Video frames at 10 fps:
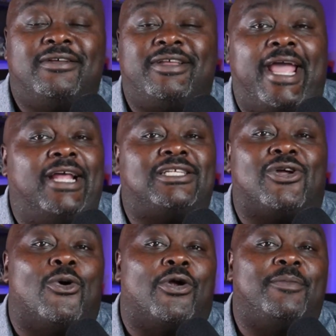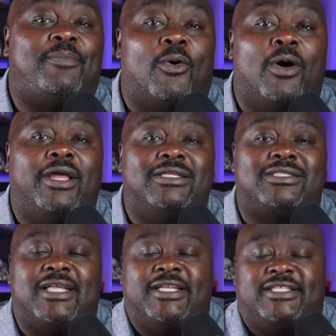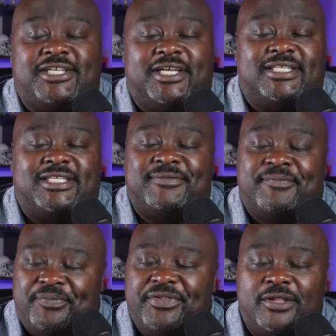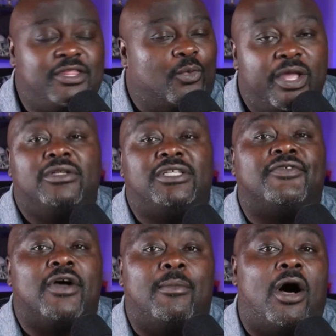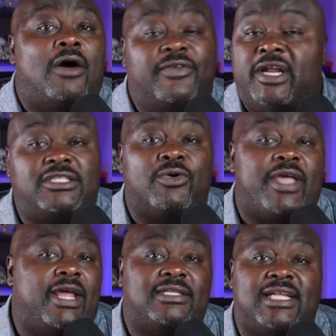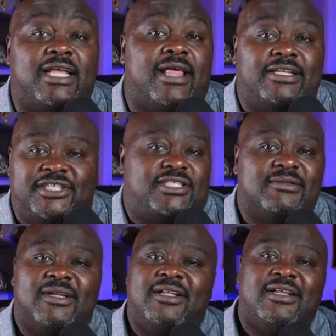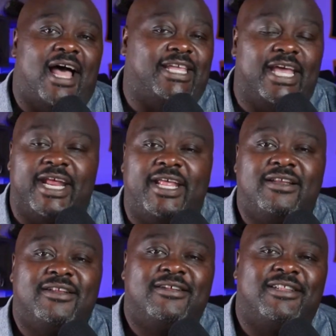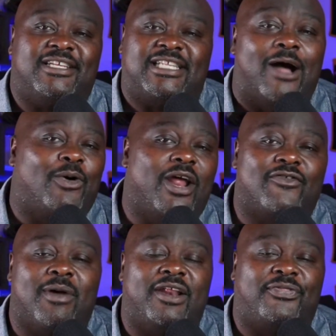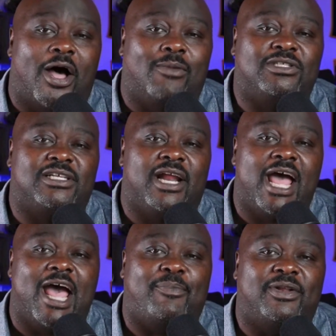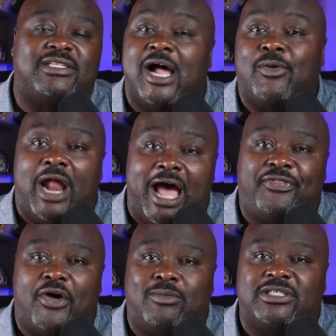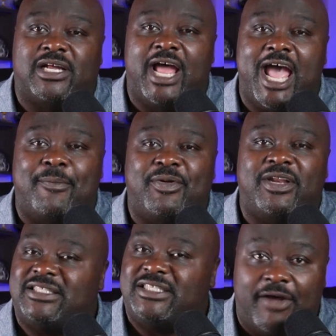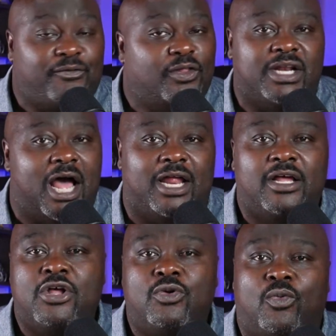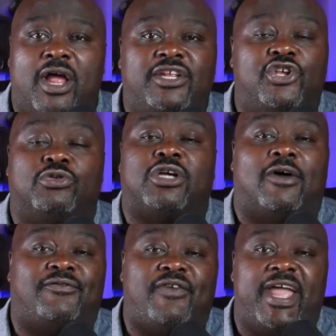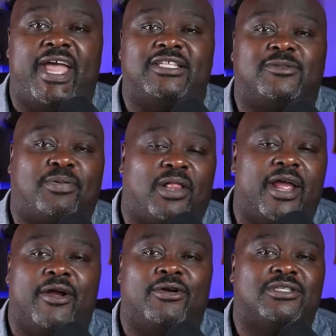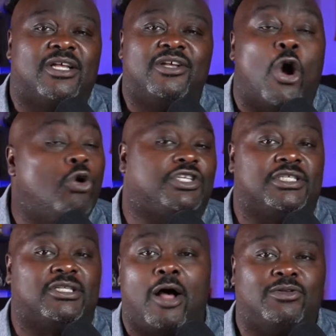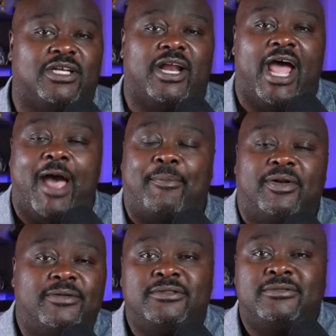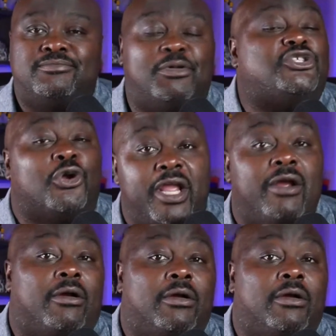Can't score any points. It's just the wheels have come off, and it's okay to say that. Just, I get it. It's not what everybody thought was going to happen. It's not what I thought was going to happen. It's definitely not what Utah fans, players, coaches thought was going to happen. But you're here.